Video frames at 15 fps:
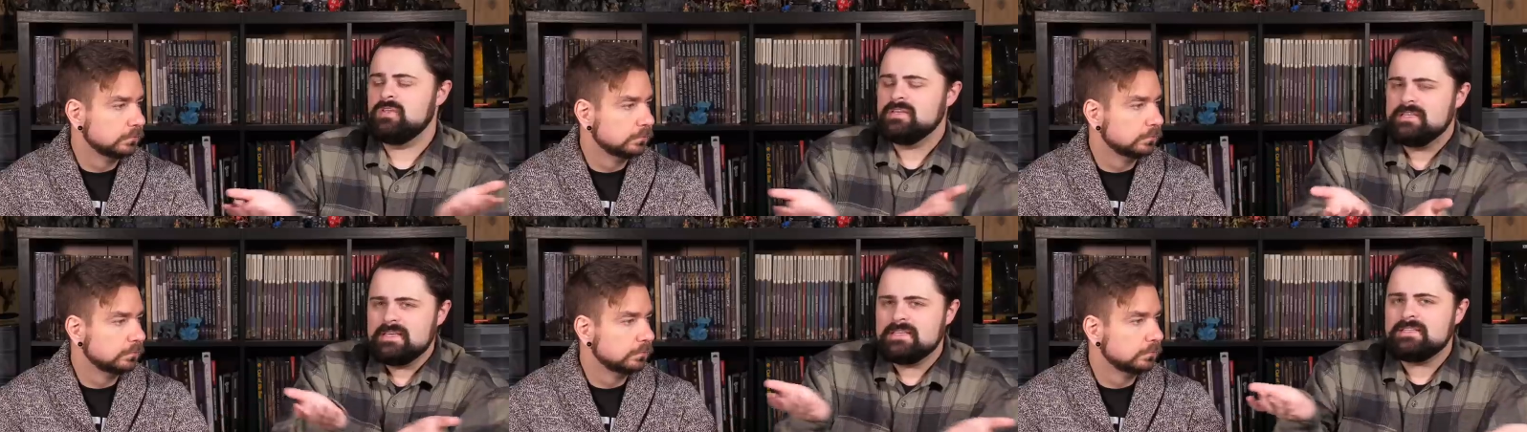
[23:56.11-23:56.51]

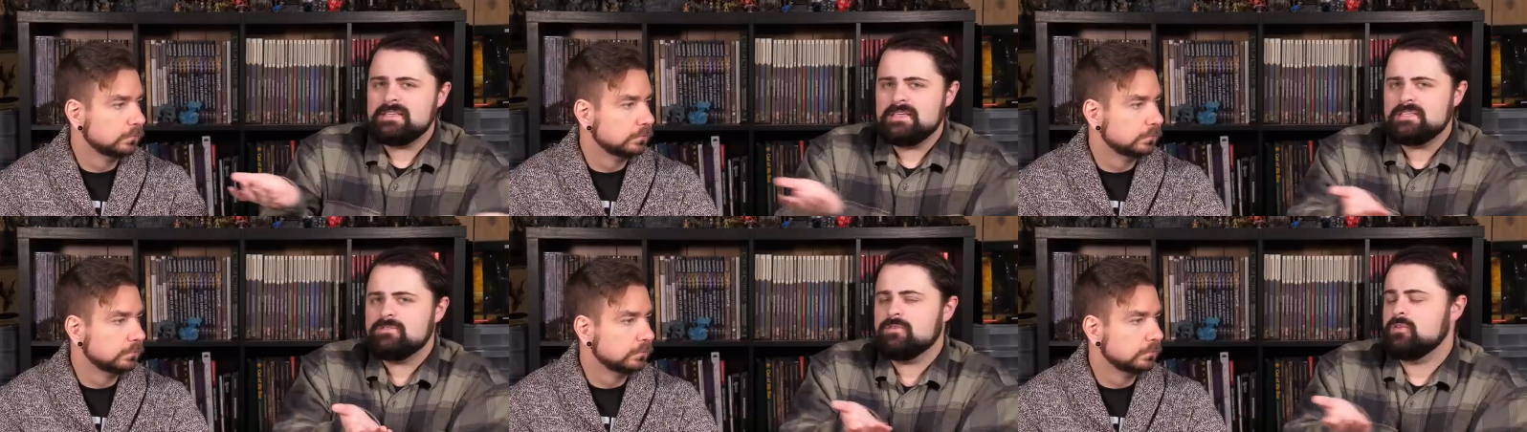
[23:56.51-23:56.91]
Speaker 1: The
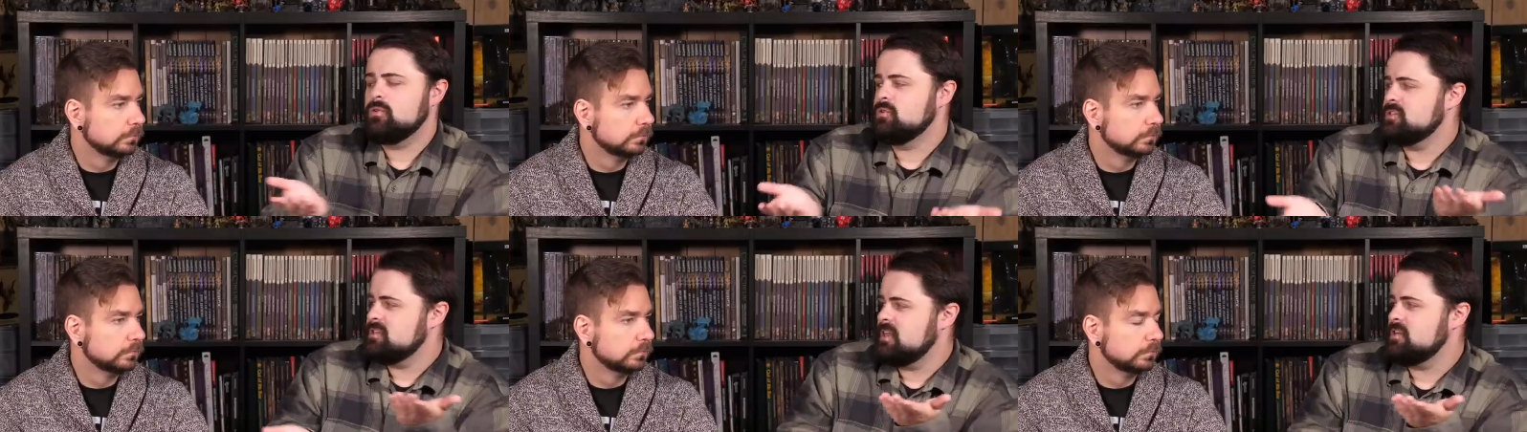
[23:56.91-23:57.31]
DCs for
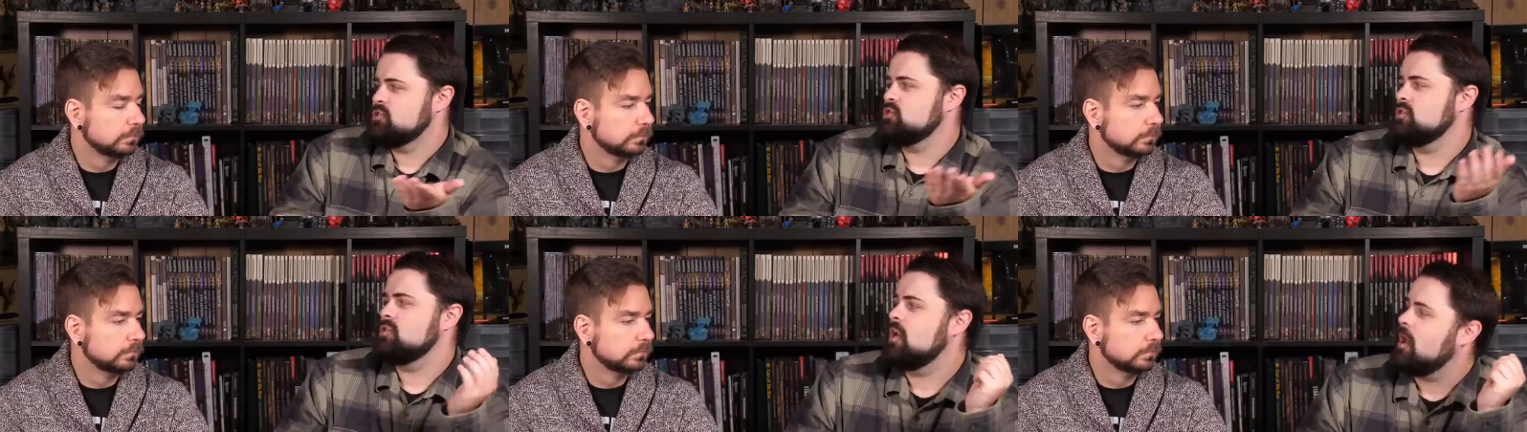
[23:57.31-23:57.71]
those
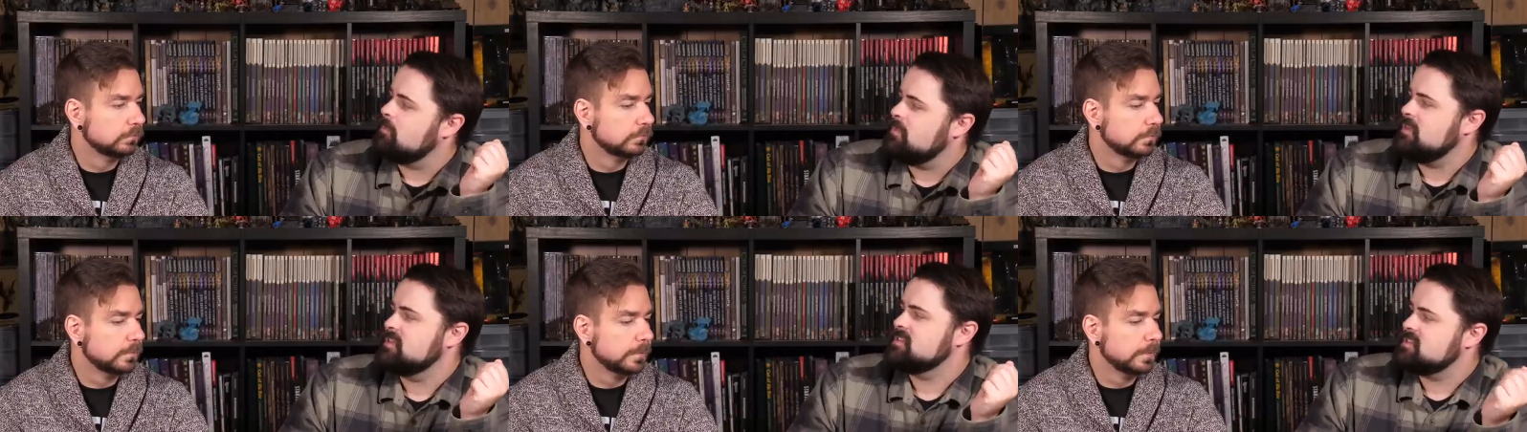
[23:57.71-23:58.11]
things should
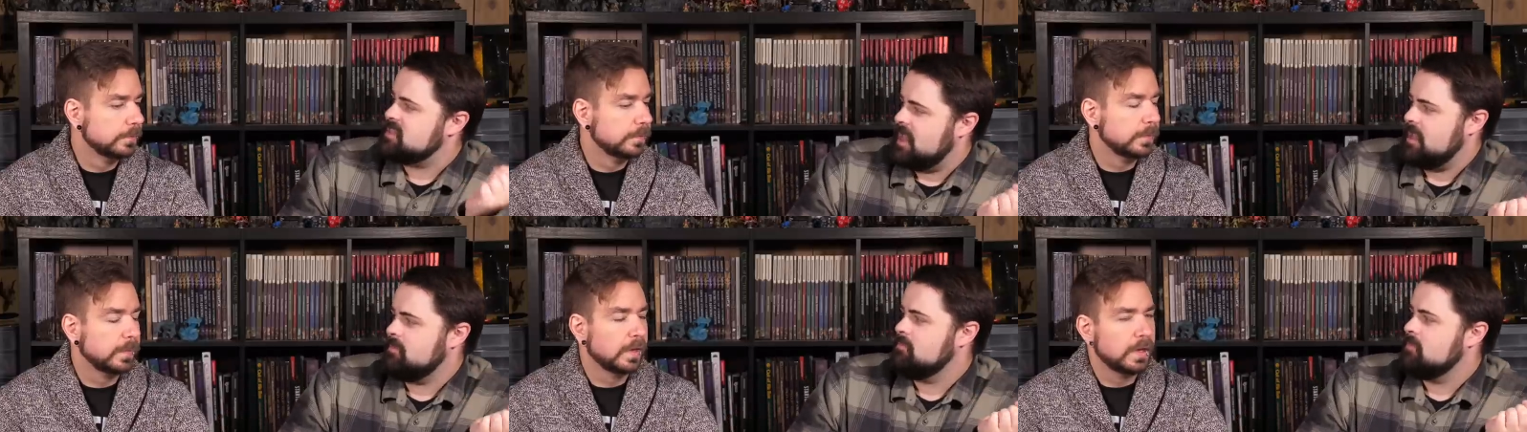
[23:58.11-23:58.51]
not be the
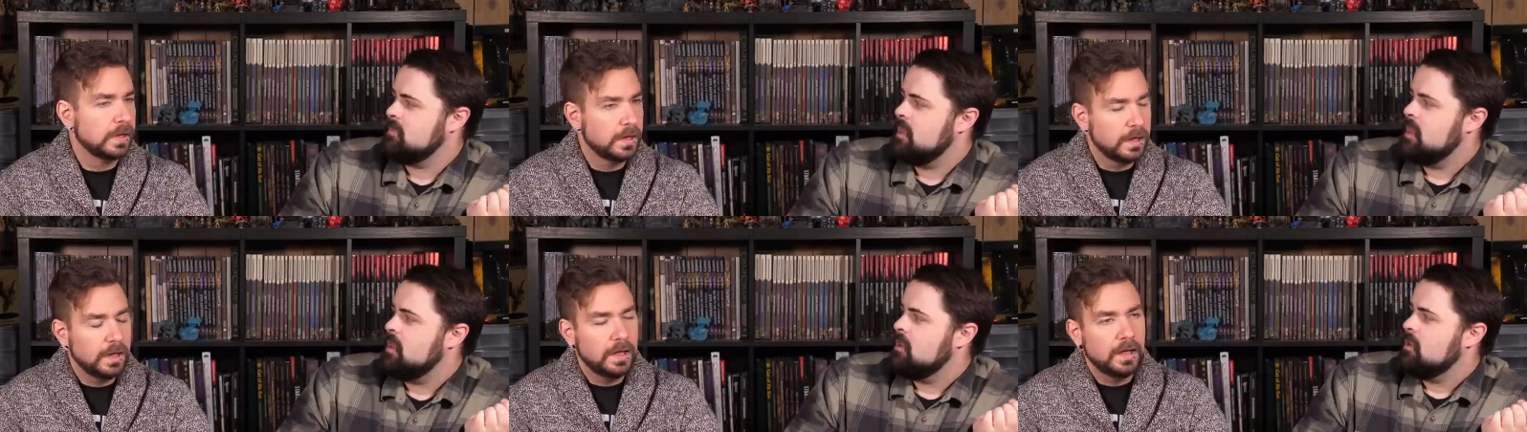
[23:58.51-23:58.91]
same.
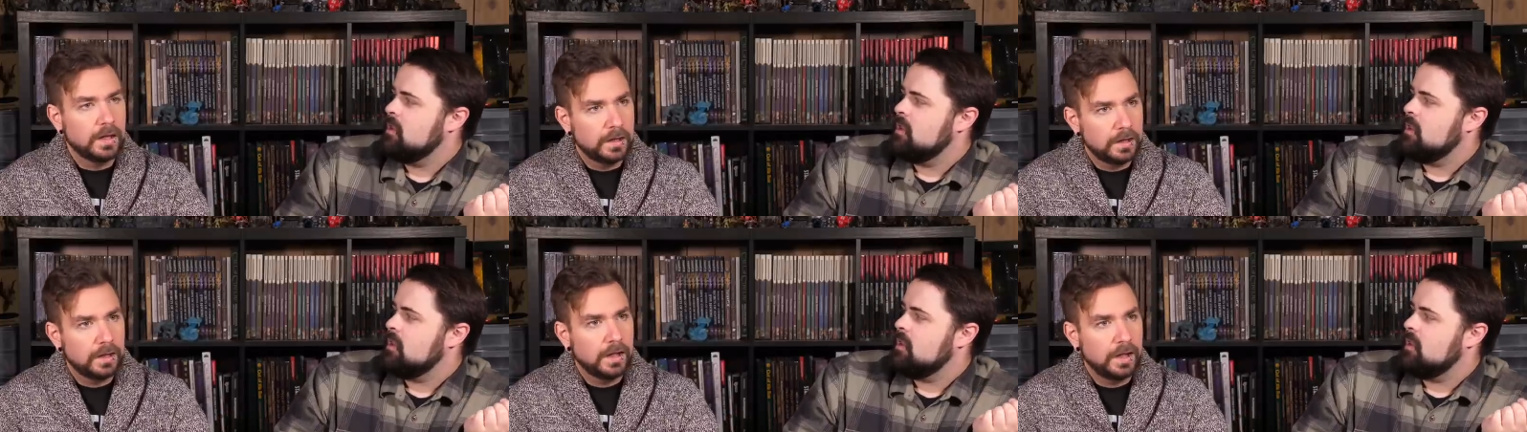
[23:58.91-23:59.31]

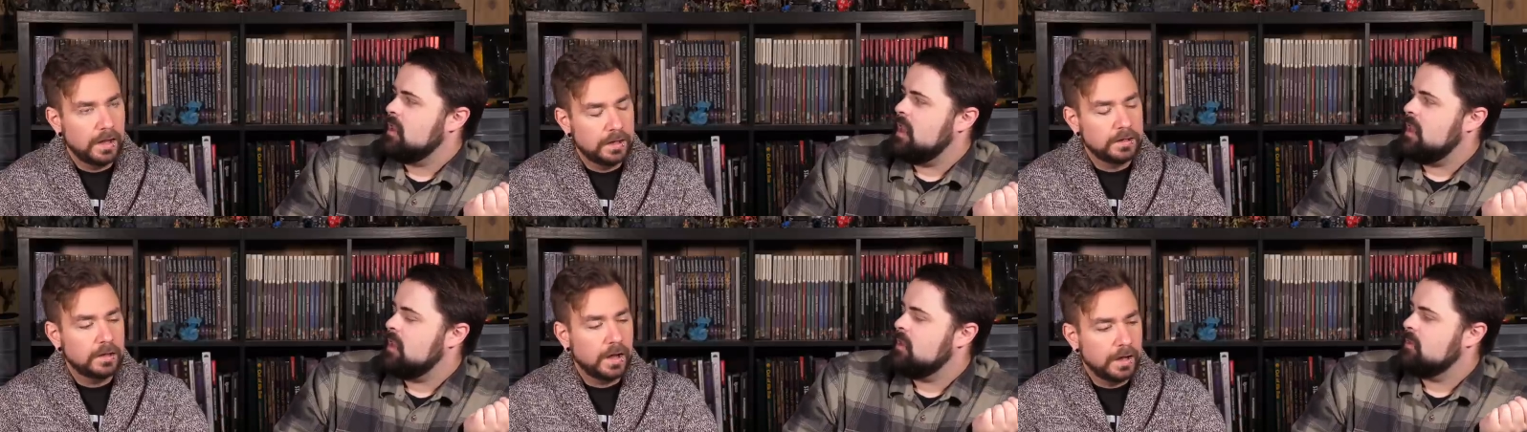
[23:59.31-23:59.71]

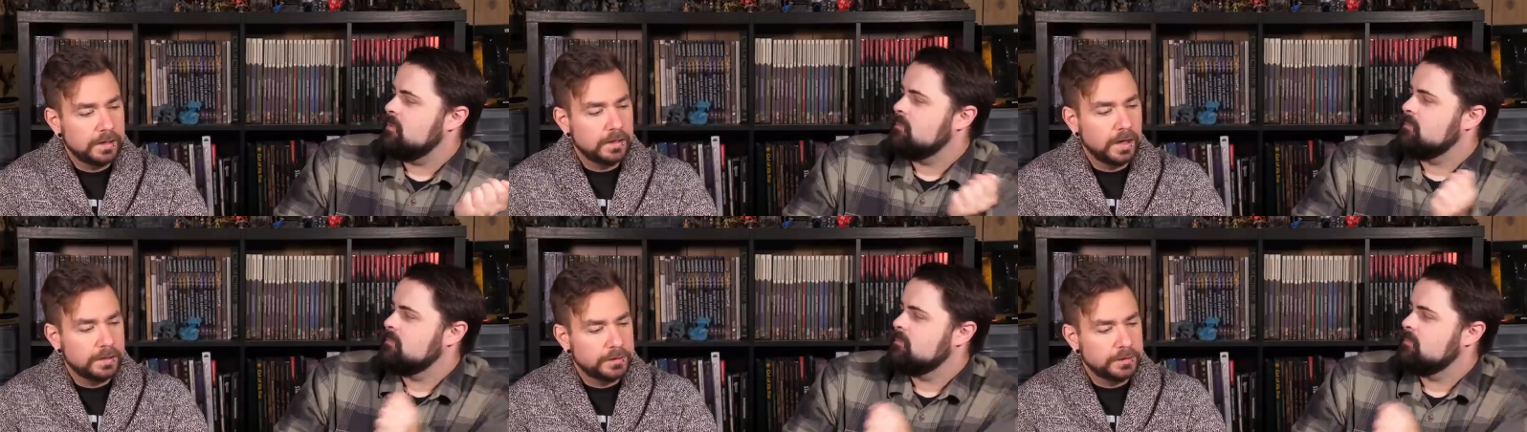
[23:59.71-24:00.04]
And I,